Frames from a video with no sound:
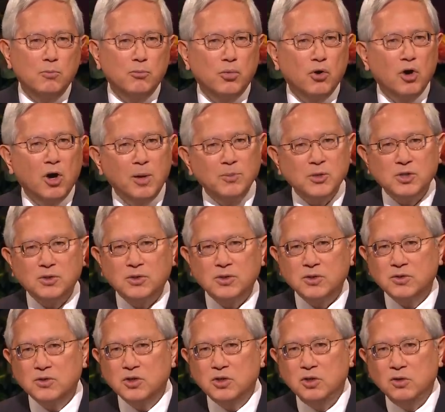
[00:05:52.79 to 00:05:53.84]

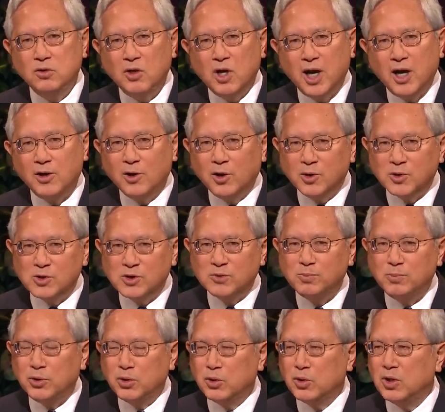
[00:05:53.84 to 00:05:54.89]
promises to unite our
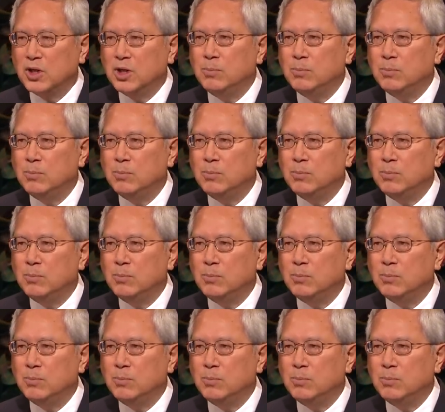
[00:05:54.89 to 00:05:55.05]
spirit